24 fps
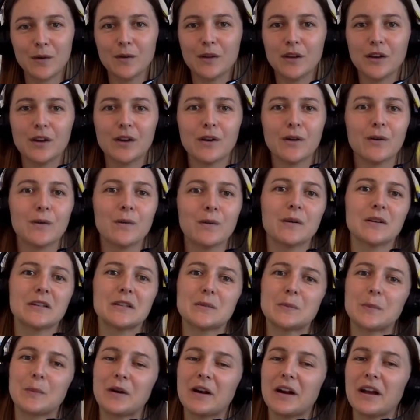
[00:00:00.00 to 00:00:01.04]
you. It's
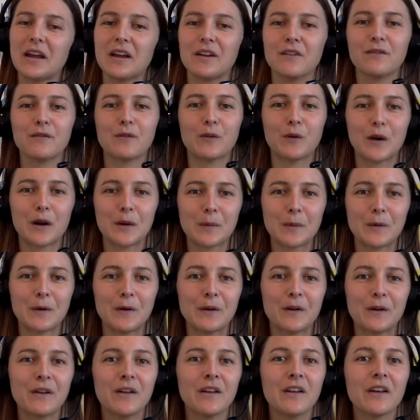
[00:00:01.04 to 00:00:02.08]
pretty
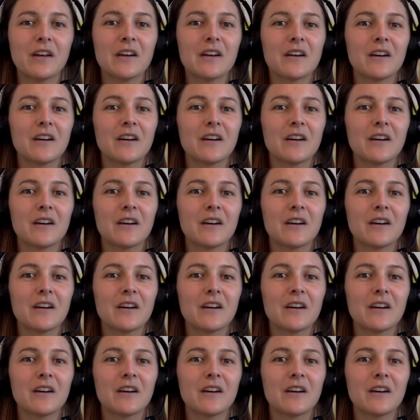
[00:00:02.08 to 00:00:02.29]
informal.